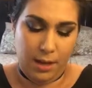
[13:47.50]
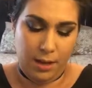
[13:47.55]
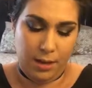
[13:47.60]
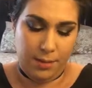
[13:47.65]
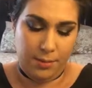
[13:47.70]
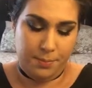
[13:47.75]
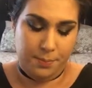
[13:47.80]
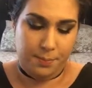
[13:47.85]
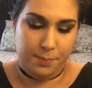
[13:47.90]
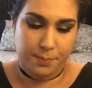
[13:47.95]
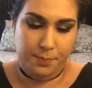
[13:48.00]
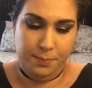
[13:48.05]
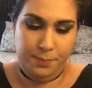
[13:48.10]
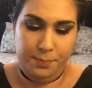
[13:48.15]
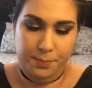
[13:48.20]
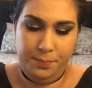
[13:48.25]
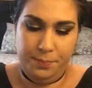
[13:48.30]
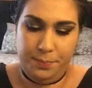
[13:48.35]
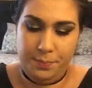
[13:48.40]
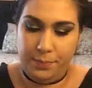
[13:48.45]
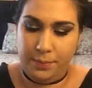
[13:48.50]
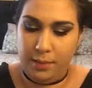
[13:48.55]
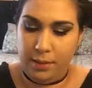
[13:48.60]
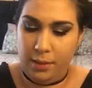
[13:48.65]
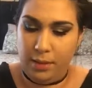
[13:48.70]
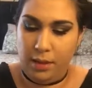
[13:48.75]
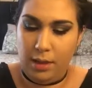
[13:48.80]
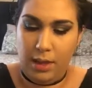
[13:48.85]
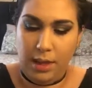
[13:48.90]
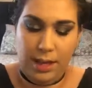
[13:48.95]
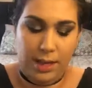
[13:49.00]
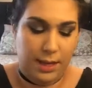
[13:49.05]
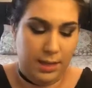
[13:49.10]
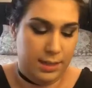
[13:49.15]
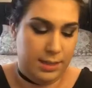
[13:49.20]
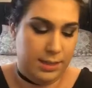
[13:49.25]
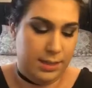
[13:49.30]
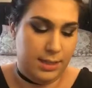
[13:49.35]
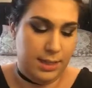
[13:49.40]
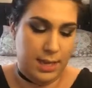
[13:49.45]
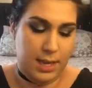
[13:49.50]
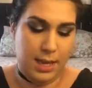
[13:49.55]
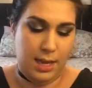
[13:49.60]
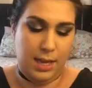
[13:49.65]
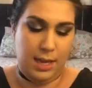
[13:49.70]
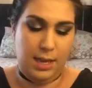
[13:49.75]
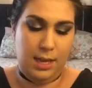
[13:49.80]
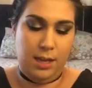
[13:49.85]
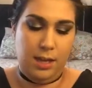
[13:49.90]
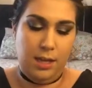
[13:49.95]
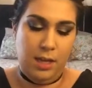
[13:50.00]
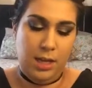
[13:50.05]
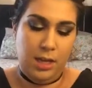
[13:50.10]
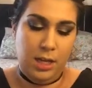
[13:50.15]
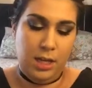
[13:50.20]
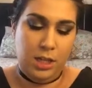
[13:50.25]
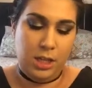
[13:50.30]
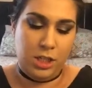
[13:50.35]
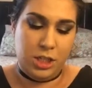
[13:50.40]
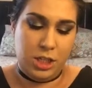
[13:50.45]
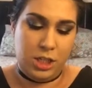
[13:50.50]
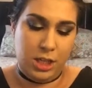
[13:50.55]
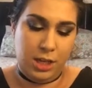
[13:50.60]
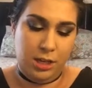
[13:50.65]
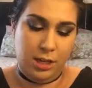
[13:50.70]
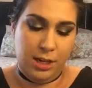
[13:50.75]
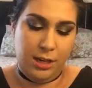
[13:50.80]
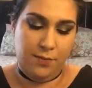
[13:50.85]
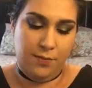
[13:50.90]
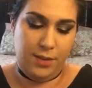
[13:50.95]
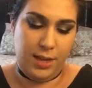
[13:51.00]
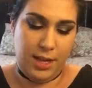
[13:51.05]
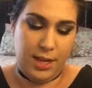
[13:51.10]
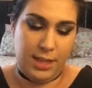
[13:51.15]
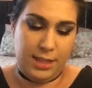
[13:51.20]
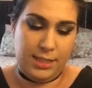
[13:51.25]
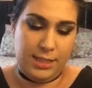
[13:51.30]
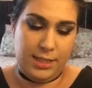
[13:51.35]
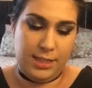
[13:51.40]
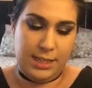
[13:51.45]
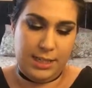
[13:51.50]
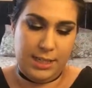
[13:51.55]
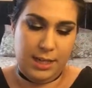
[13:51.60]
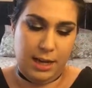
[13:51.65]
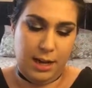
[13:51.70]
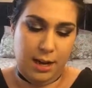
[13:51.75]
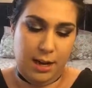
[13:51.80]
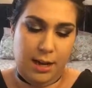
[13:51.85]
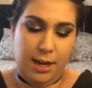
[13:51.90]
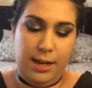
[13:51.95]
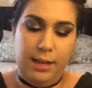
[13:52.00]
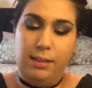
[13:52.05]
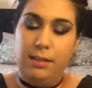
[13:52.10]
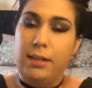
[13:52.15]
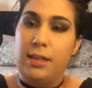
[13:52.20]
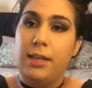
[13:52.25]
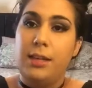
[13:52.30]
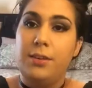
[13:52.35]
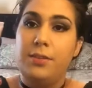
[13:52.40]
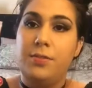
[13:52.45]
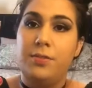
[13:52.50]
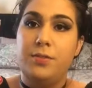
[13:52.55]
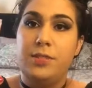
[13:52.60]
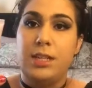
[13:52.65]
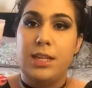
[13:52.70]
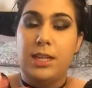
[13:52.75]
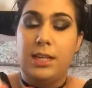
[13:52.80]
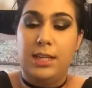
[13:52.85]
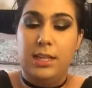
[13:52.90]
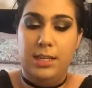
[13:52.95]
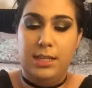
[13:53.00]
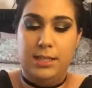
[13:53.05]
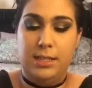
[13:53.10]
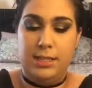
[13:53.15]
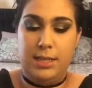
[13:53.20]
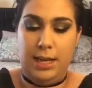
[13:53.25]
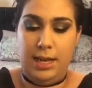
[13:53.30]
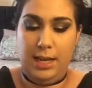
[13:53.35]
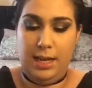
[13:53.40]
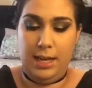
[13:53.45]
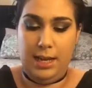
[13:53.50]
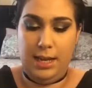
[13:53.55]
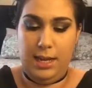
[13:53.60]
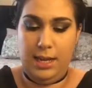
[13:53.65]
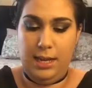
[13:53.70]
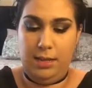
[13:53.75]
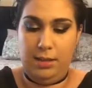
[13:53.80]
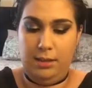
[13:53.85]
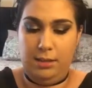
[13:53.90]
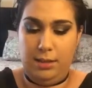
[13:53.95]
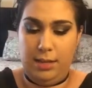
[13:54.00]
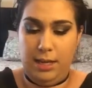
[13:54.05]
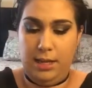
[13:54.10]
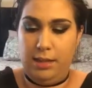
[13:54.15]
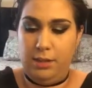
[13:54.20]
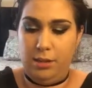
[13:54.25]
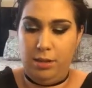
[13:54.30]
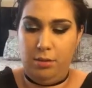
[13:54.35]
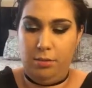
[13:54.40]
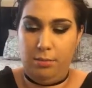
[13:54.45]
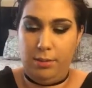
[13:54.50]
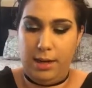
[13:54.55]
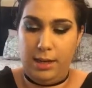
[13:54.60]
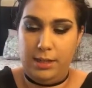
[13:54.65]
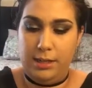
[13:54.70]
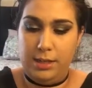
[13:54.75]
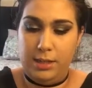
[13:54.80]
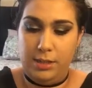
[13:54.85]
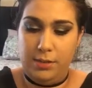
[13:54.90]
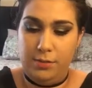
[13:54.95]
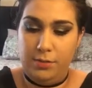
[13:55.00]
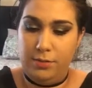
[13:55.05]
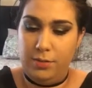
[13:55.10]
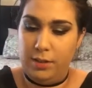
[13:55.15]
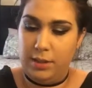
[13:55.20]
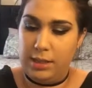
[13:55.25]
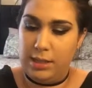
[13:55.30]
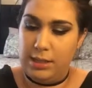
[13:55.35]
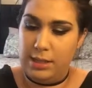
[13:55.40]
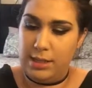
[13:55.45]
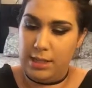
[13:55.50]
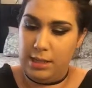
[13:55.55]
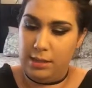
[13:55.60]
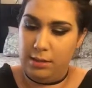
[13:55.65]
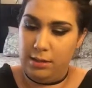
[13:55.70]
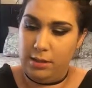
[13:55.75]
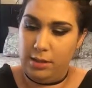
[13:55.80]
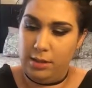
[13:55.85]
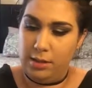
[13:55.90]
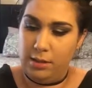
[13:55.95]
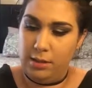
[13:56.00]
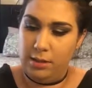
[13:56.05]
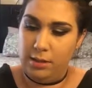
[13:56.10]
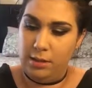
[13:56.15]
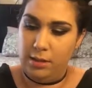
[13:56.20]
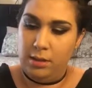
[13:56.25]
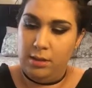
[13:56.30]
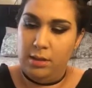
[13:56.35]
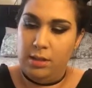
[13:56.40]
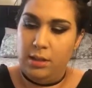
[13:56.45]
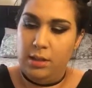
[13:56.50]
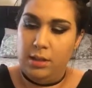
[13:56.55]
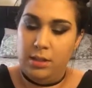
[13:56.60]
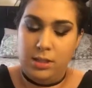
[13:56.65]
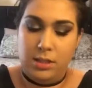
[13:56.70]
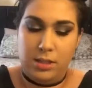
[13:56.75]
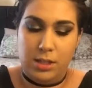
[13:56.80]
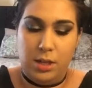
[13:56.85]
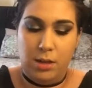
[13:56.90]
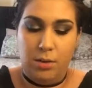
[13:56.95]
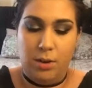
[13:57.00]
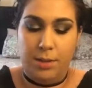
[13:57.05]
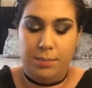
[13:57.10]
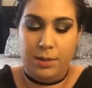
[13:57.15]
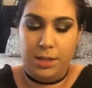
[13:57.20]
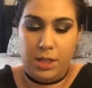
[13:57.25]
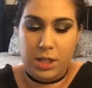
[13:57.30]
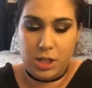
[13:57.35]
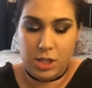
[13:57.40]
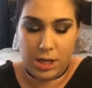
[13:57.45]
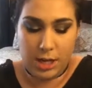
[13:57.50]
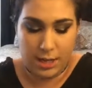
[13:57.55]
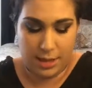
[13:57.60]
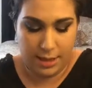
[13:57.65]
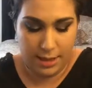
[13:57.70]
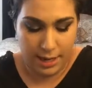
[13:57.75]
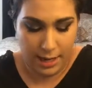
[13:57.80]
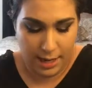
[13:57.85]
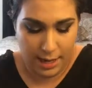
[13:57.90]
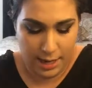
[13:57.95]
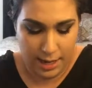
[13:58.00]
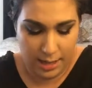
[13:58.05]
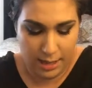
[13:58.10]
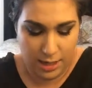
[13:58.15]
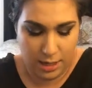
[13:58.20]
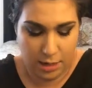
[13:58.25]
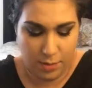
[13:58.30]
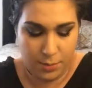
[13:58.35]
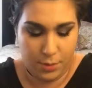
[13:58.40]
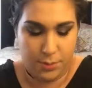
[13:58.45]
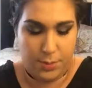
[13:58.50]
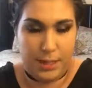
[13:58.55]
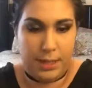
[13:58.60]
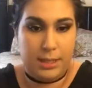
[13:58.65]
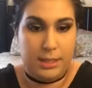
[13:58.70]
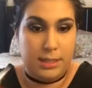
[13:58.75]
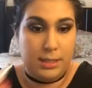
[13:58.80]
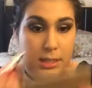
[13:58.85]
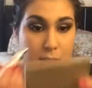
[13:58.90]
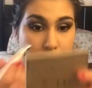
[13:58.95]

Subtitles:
It is the Sheer Envy Instant Eye Lift. It is a like corrective concealer. So I'm going to try that, and then I'll put my